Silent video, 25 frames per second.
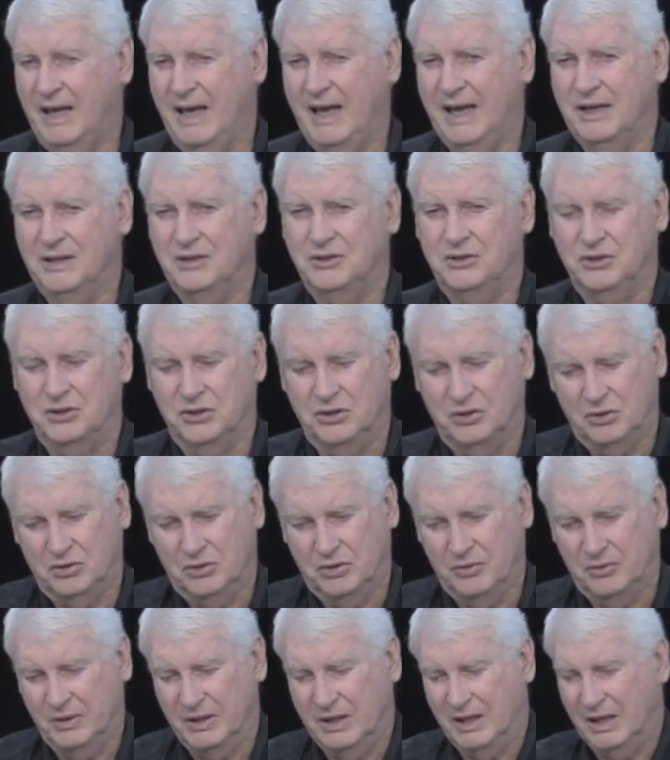add to
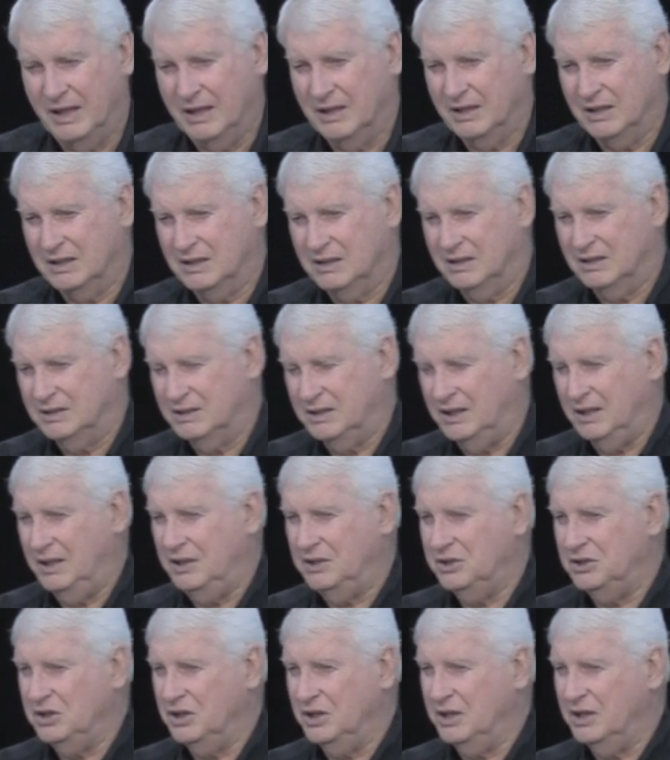that we lay the
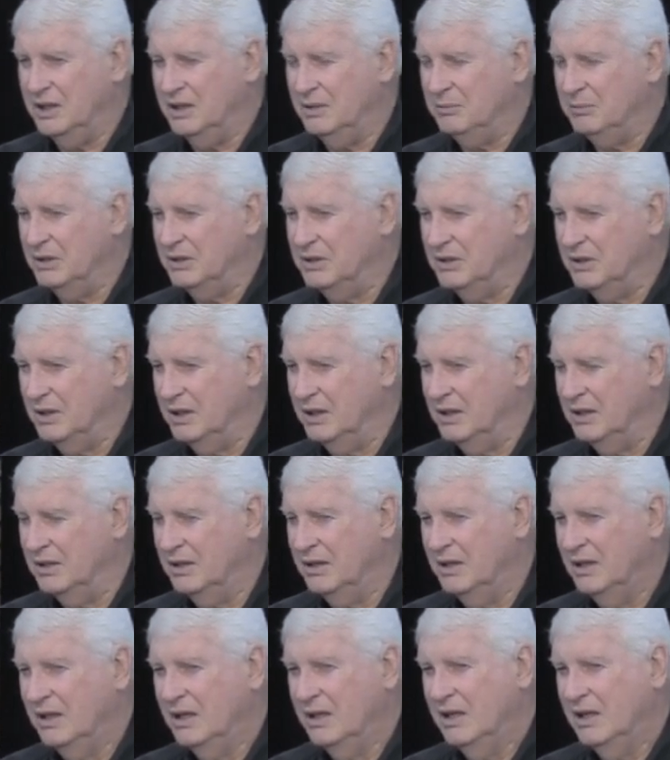teaching, but then